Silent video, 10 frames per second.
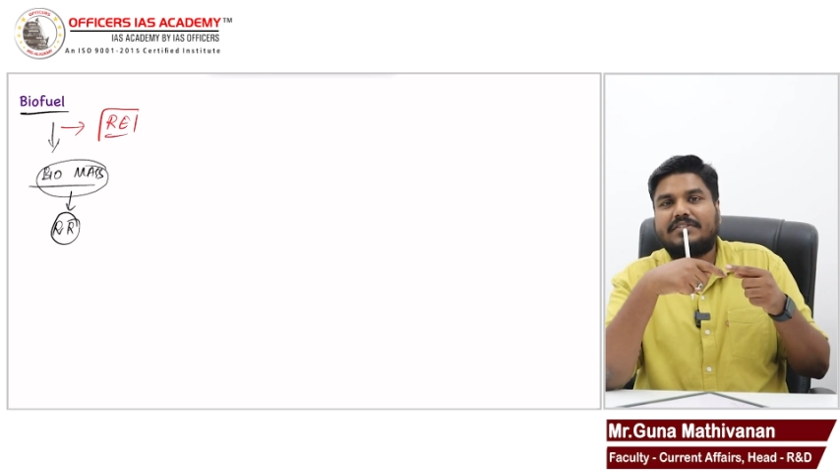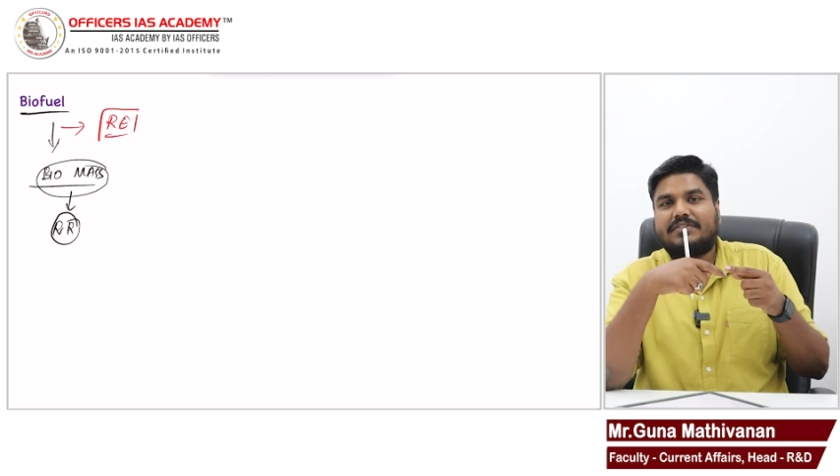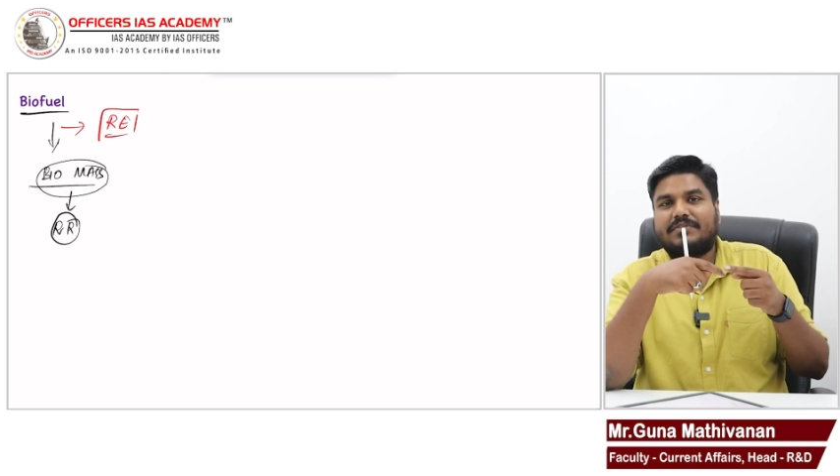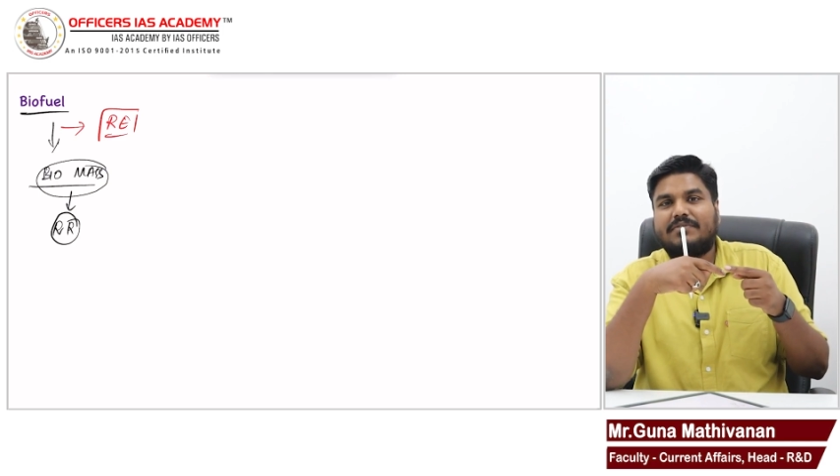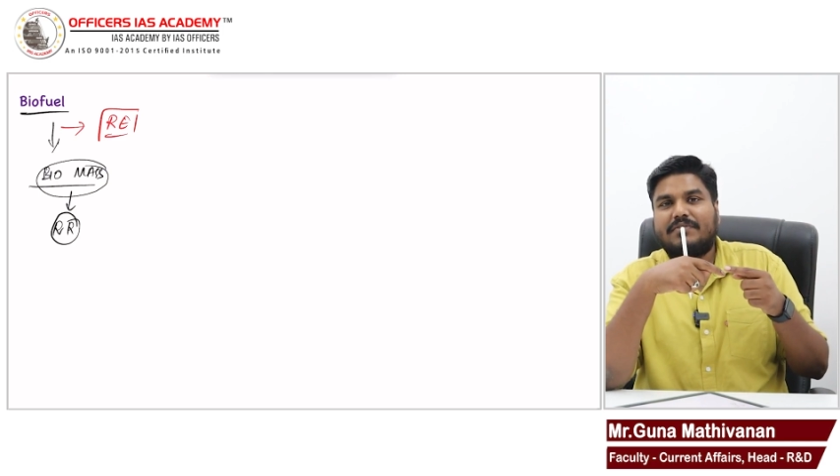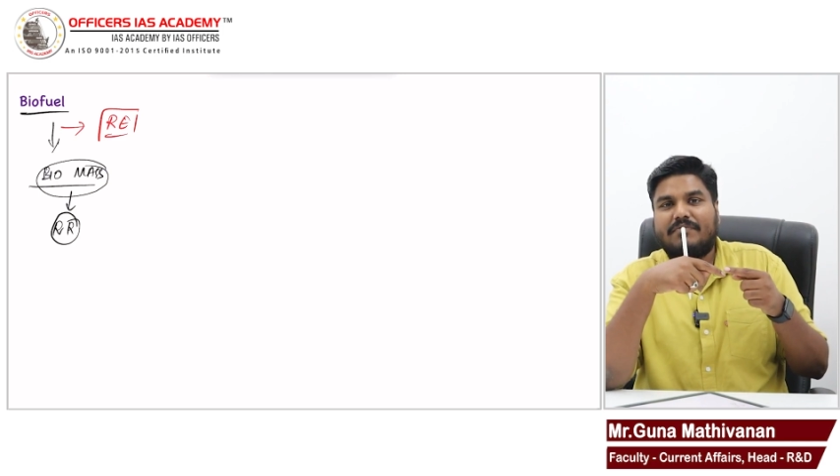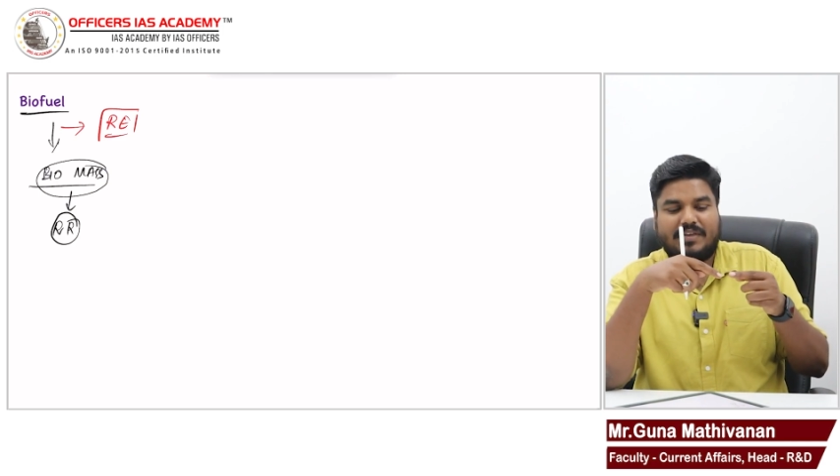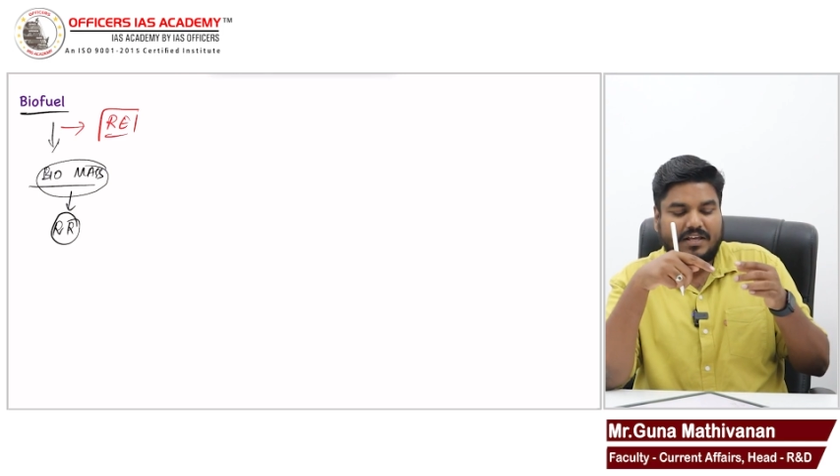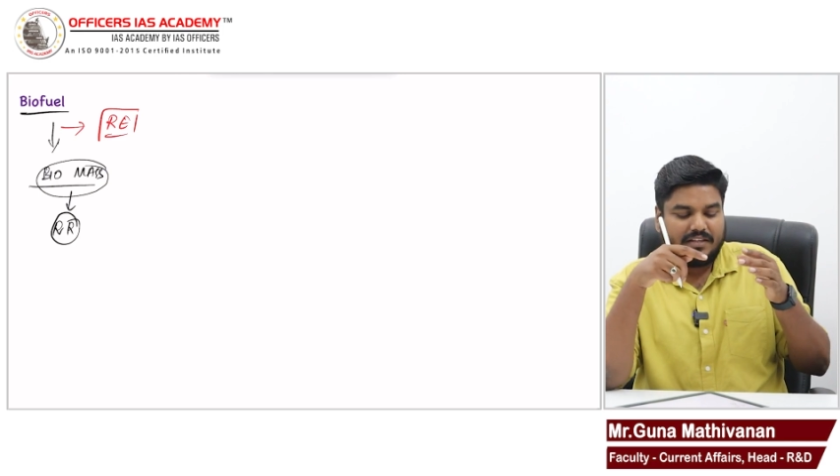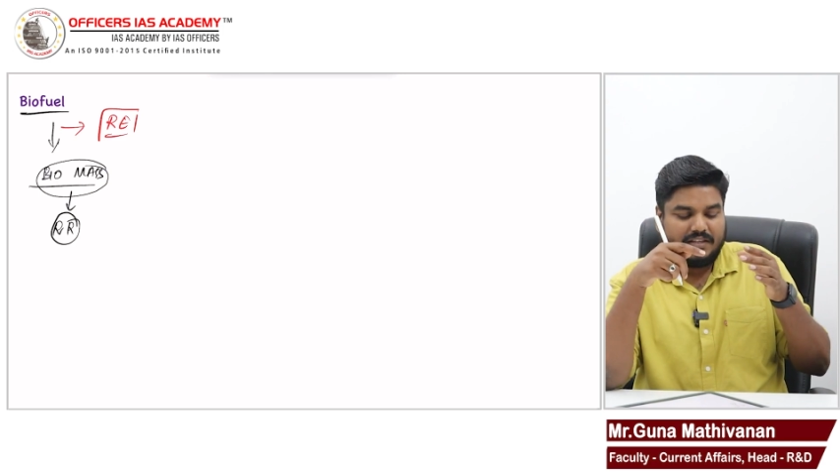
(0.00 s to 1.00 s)
So
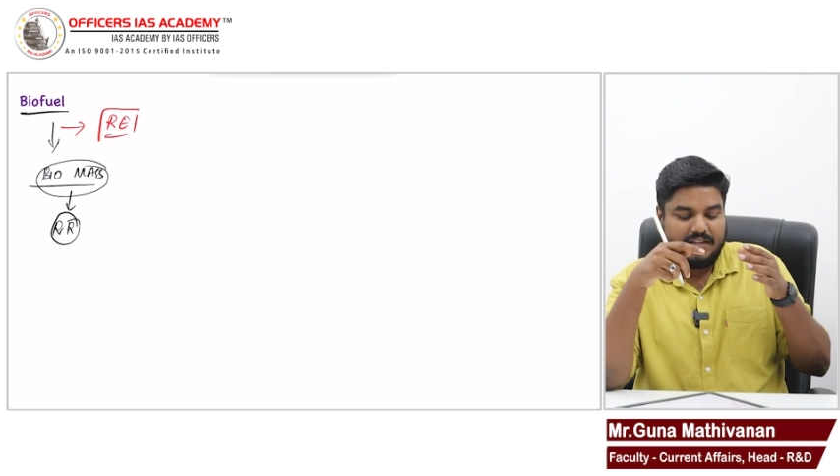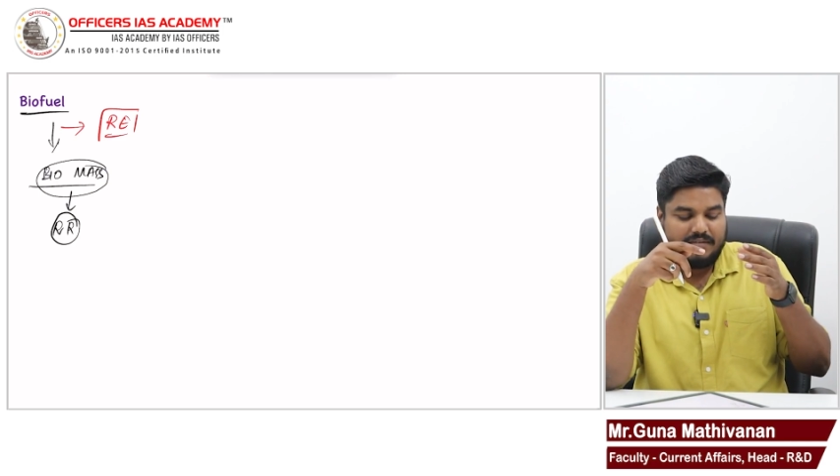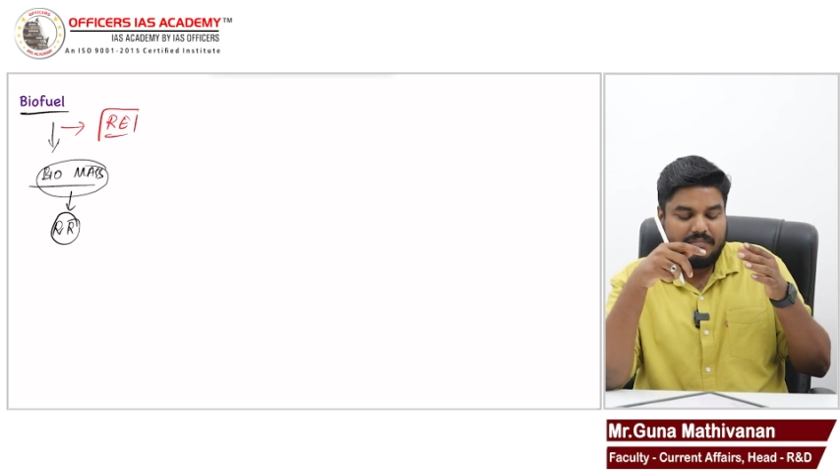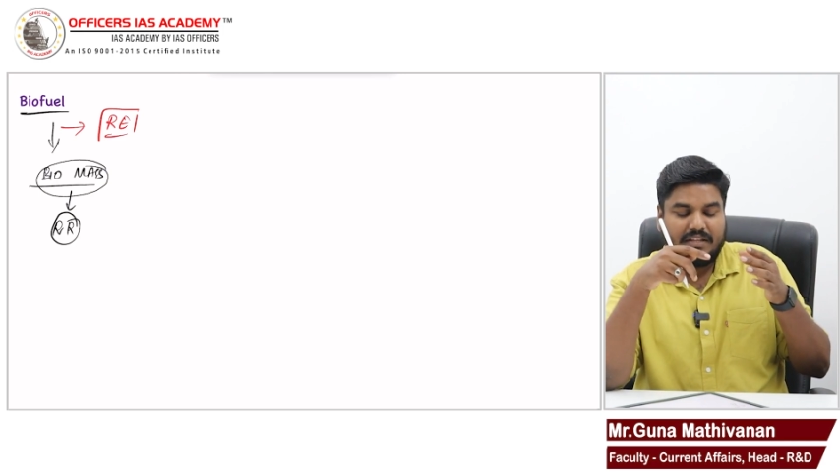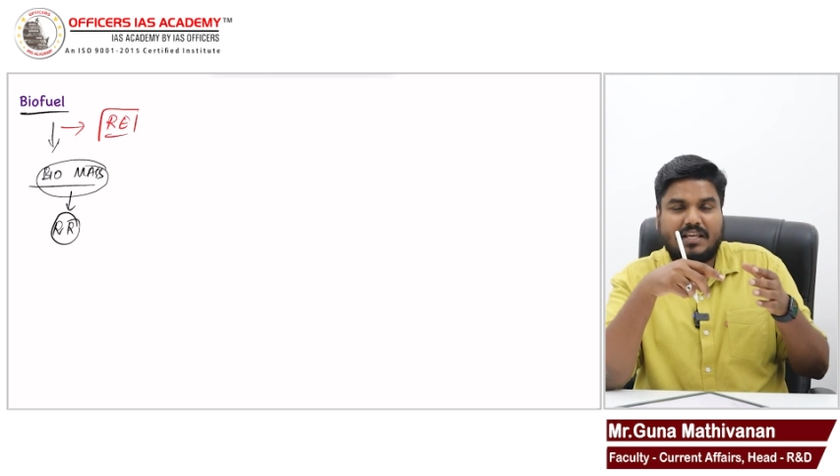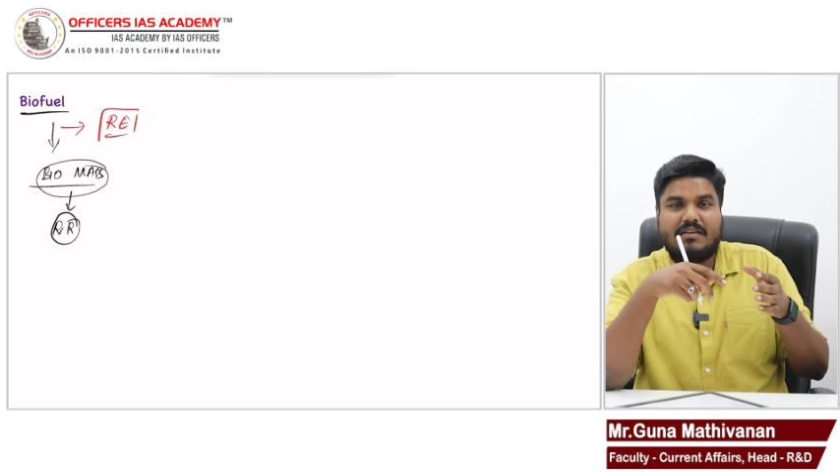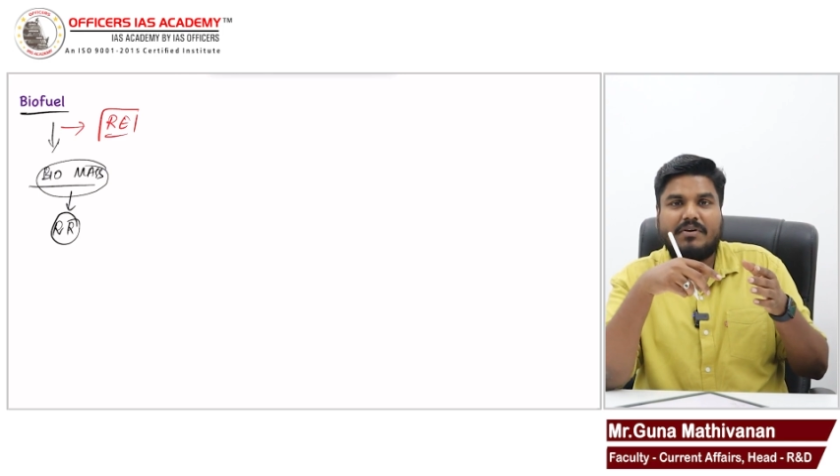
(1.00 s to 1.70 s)
we are bringing